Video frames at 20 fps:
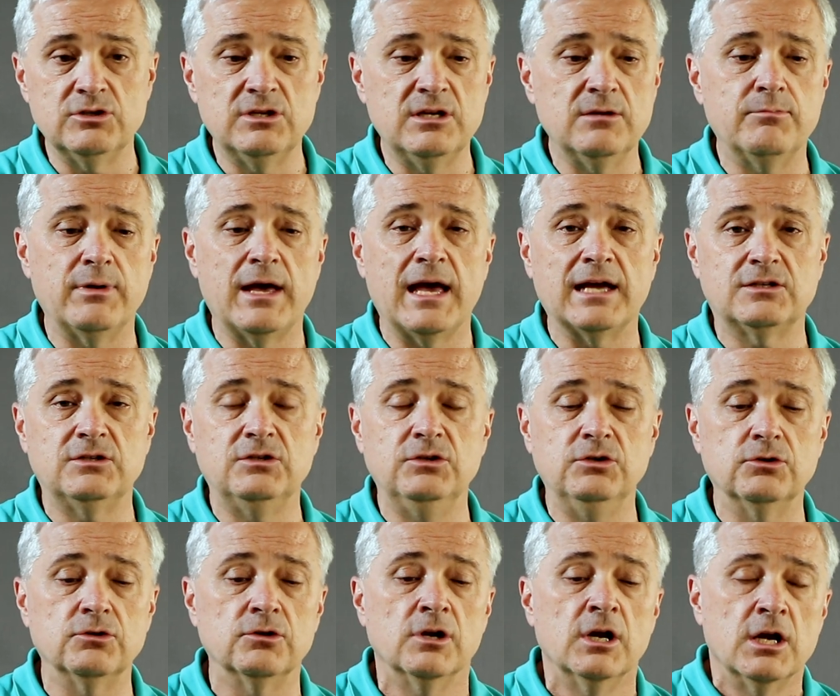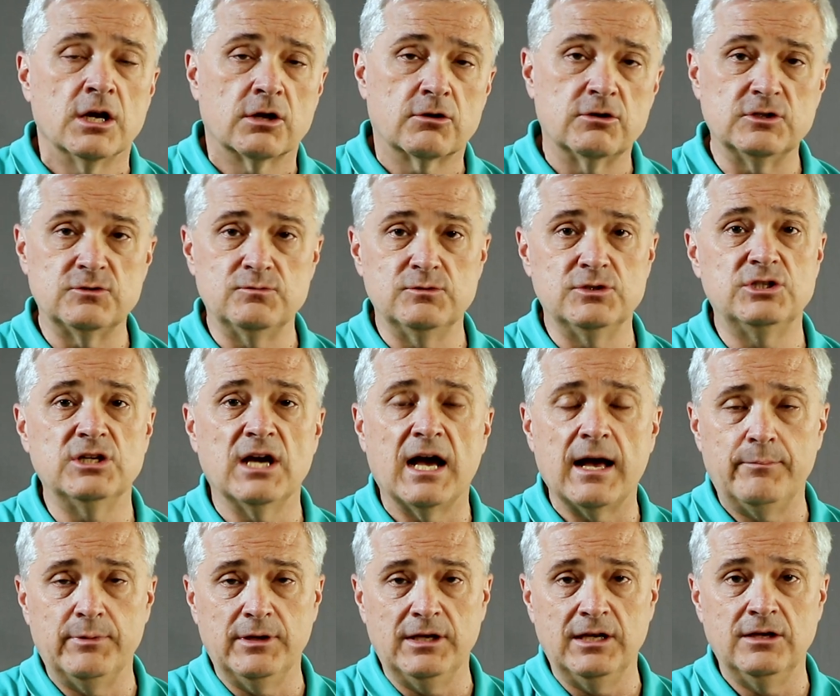You can get back to your Christmas
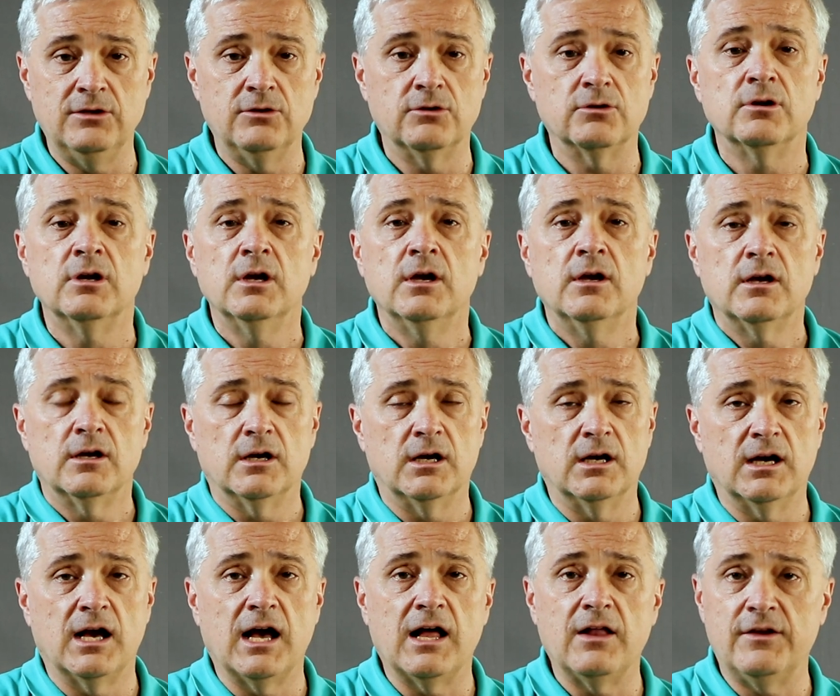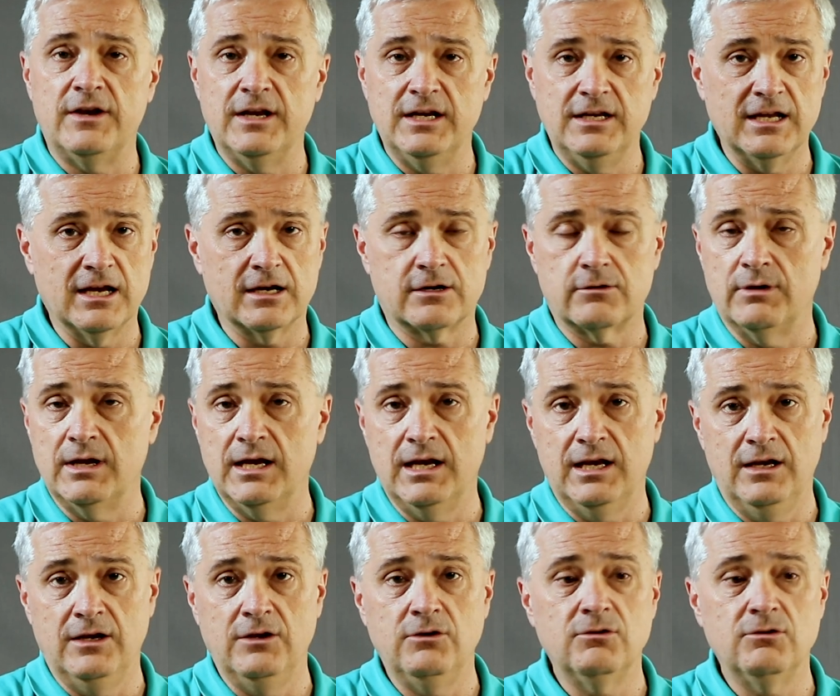shopping and your uh, holiday decorating.